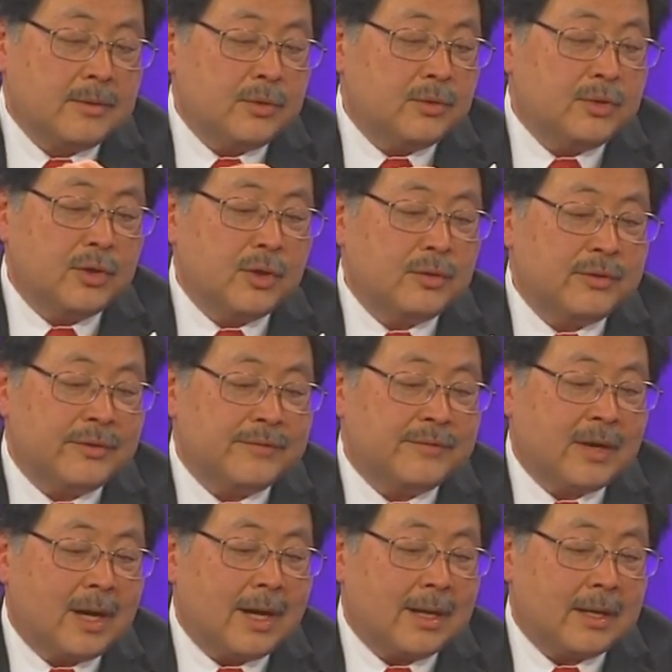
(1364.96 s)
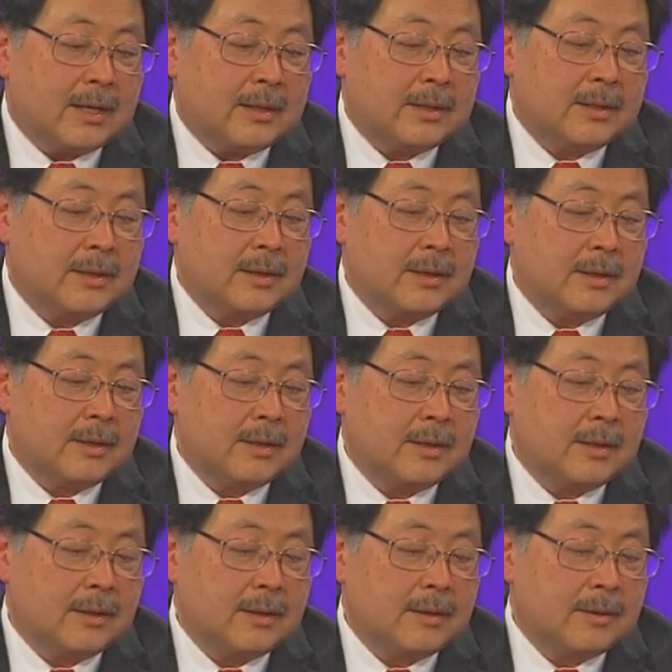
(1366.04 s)
you know you've got it,
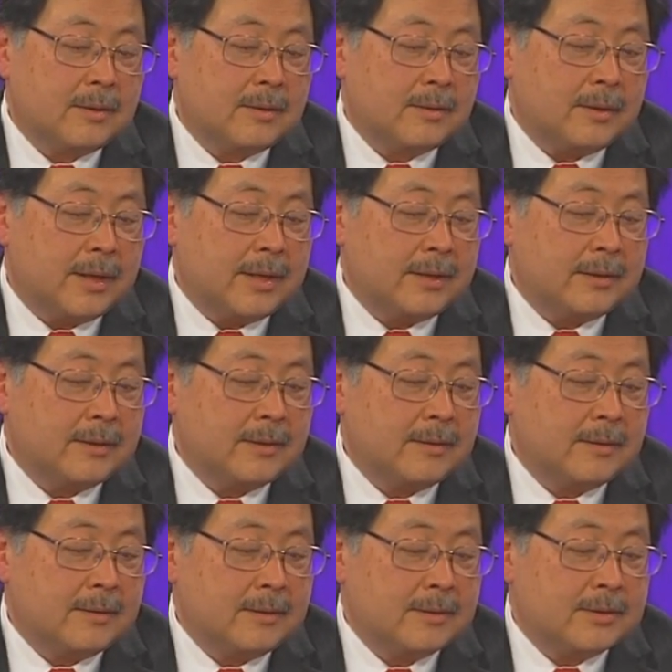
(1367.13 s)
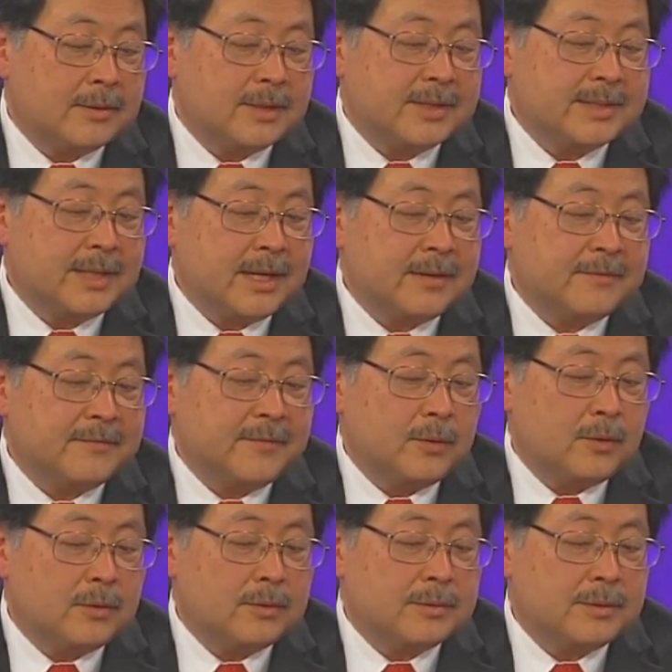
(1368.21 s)
right? So the second
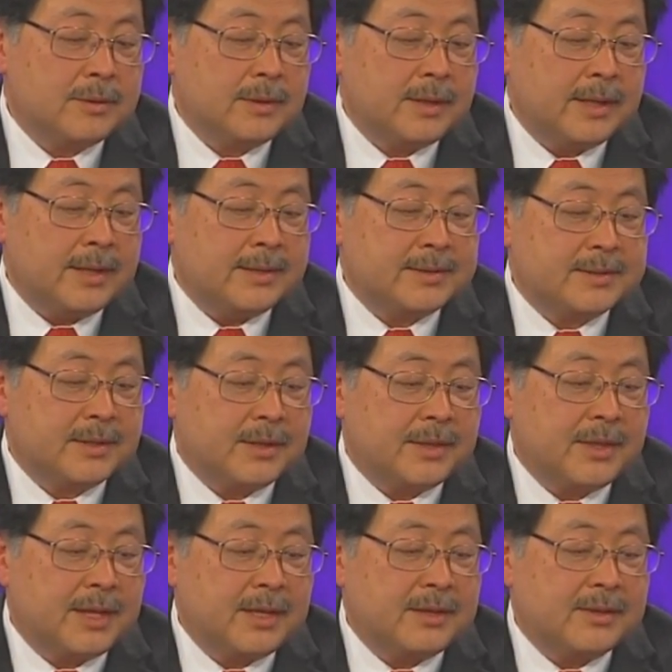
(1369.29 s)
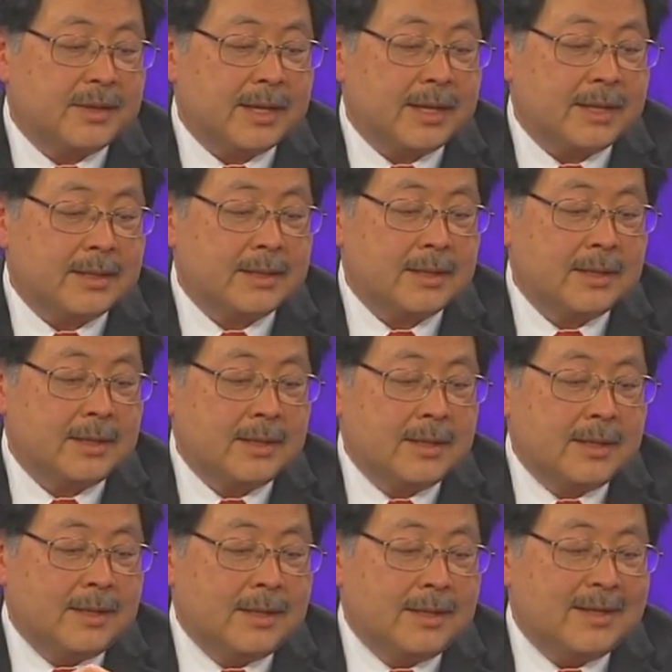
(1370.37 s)
fold is the thing that
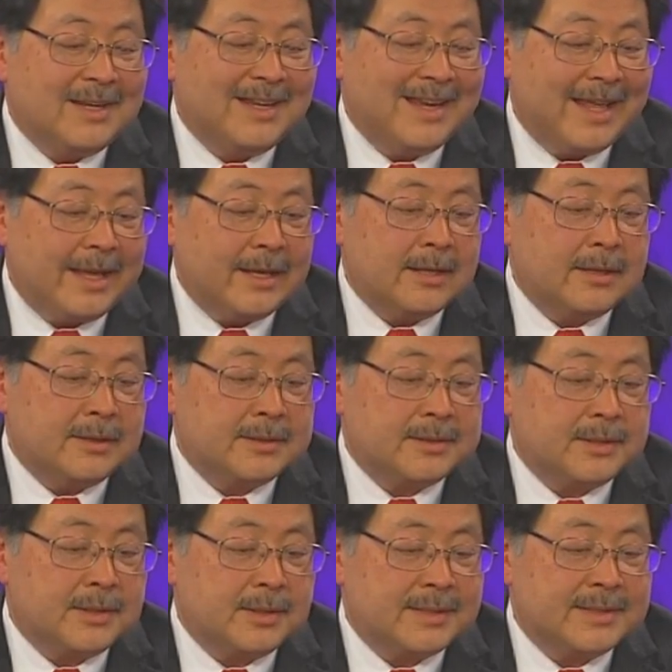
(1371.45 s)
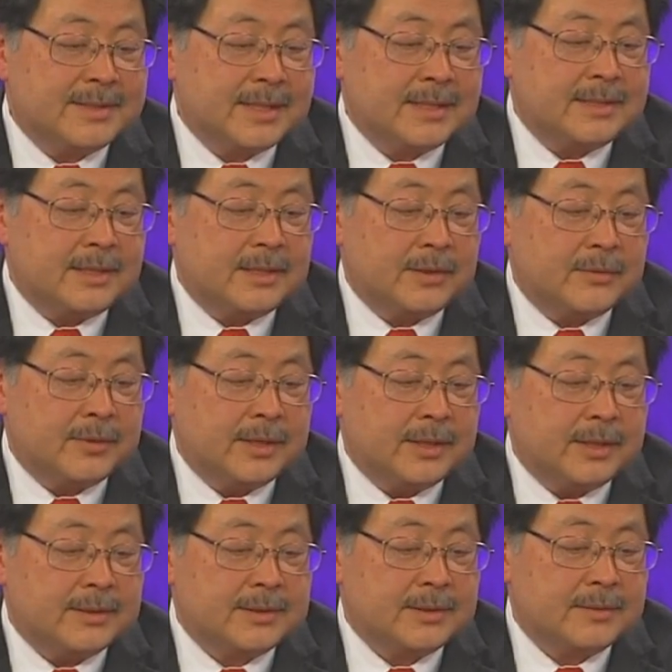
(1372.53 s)
nails the 60
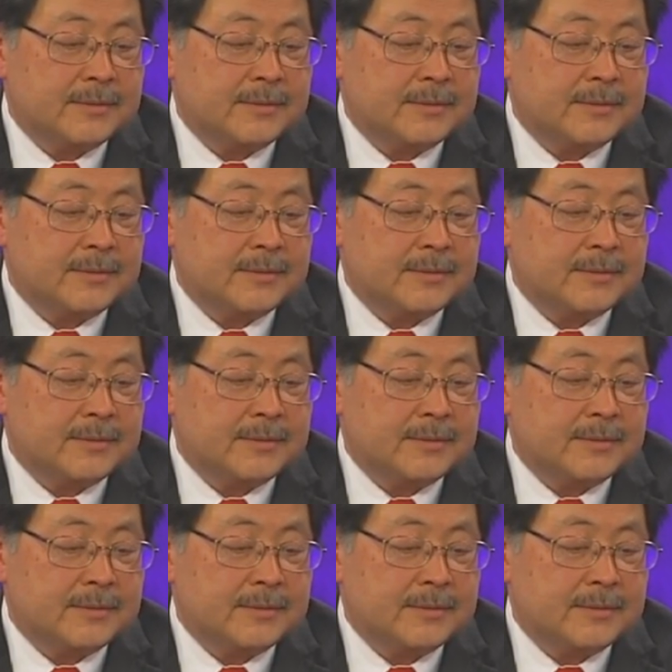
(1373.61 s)
degrees.